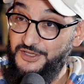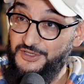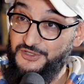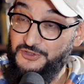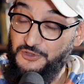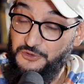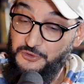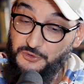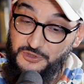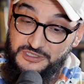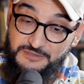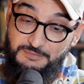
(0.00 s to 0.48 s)

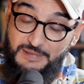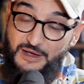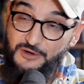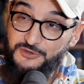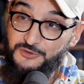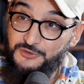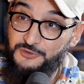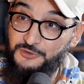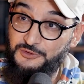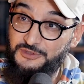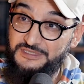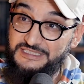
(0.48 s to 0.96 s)
So you was
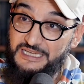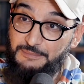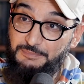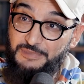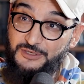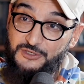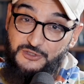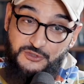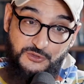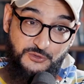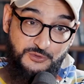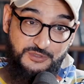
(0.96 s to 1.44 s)
about to step
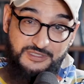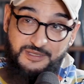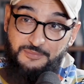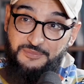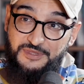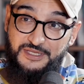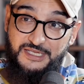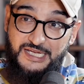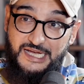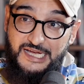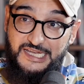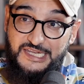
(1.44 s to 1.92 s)
into
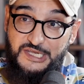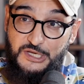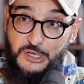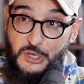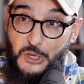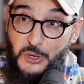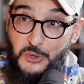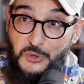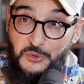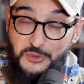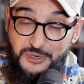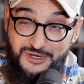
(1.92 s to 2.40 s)
something
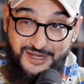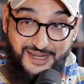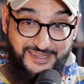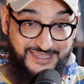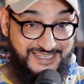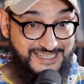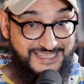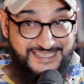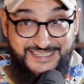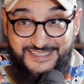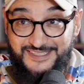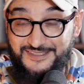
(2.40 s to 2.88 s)
unknown. Like
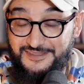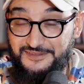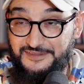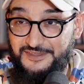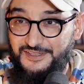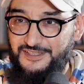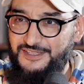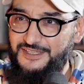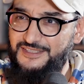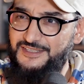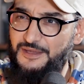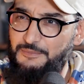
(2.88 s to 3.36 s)
this
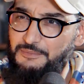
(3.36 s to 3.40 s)
is